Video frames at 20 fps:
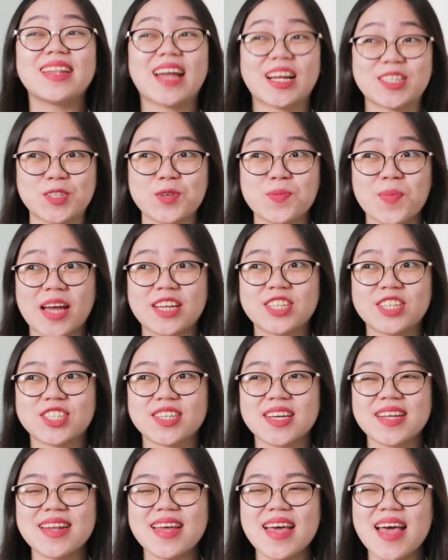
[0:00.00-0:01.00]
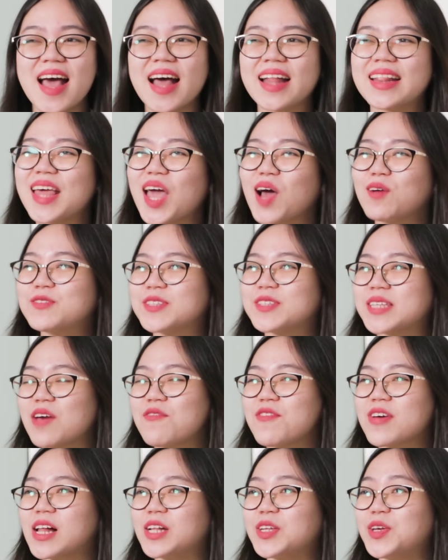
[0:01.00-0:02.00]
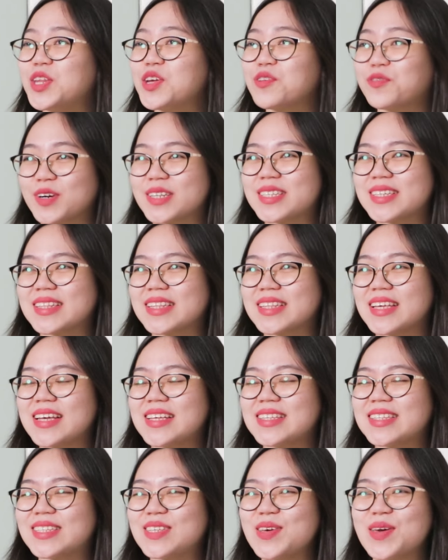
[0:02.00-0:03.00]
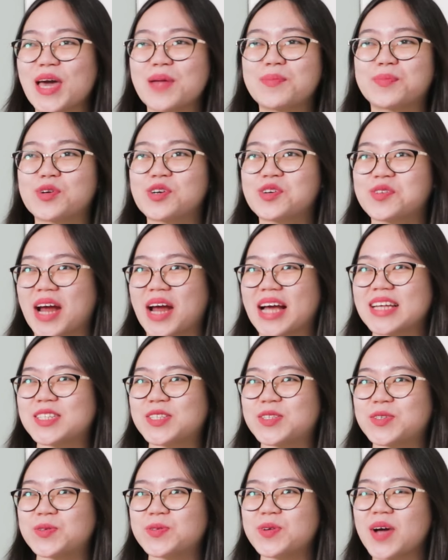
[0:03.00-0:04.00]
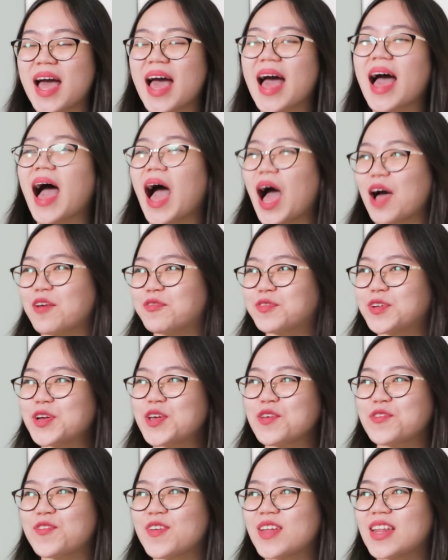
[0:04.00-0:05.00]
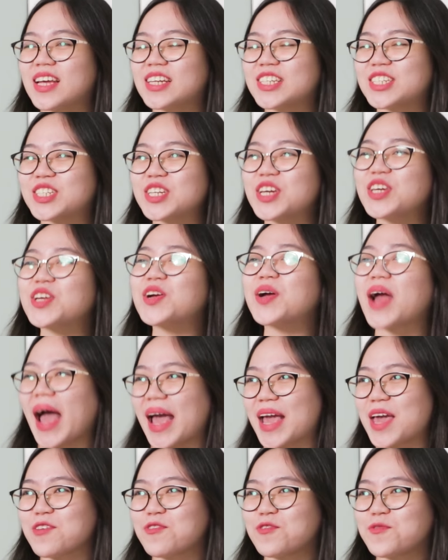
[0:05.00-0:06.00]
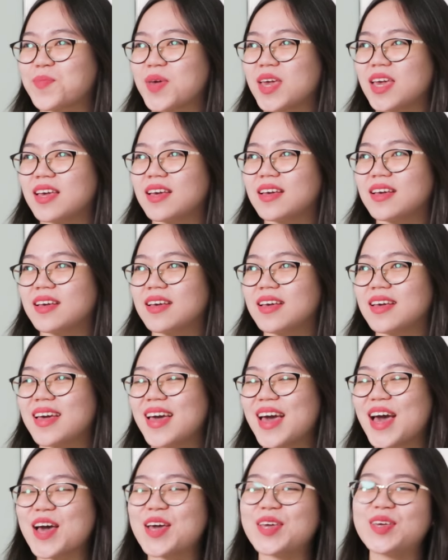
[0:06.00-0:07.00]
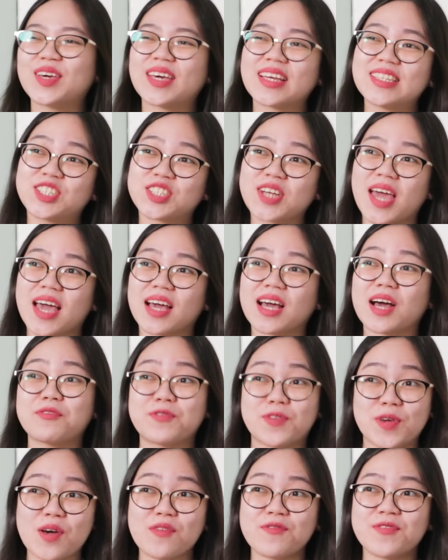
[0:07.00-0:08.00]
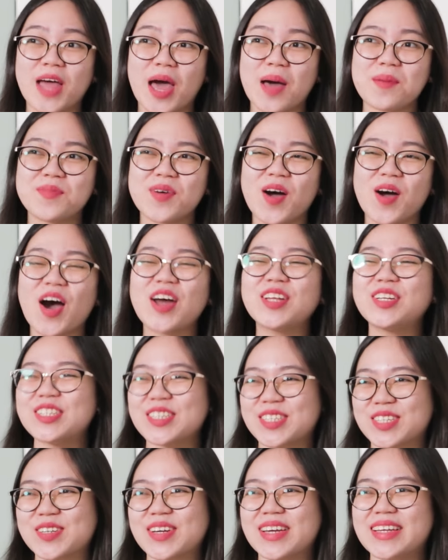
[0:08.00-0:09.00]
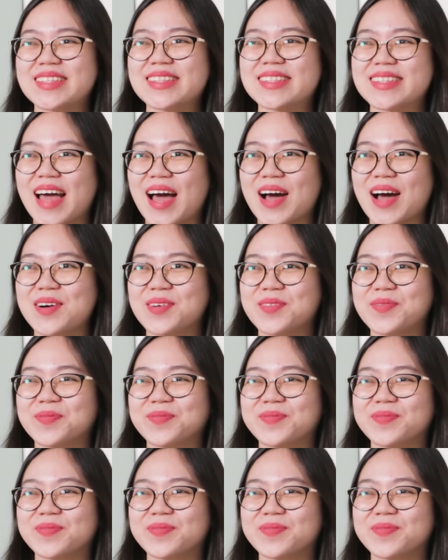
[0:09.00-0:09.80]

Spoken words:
Not to mention, they have several universities you can progress to after you finish your IFP. You can check a few of them on your screens now.